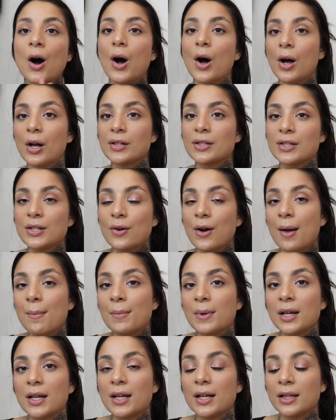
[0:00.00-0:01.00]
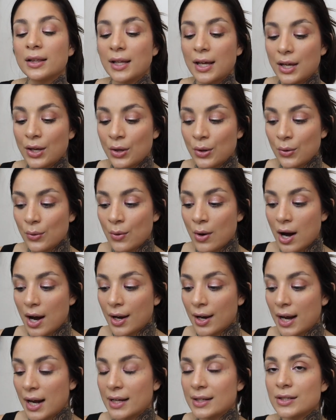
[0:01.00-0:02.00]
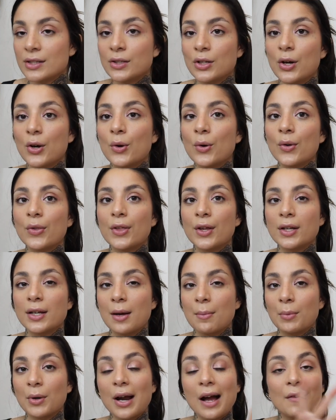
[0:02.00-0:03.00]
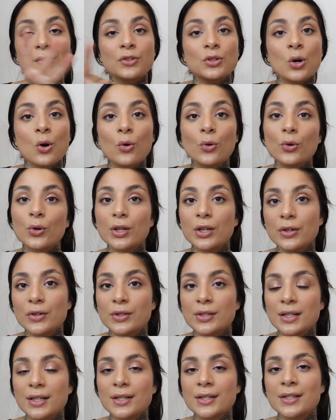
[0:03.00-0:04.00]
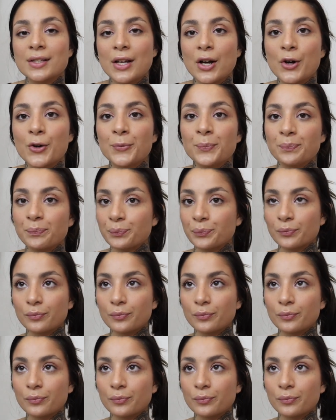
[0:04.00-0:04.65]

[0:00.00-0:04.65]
Also, I'm going to let you guys know the number of total uses. So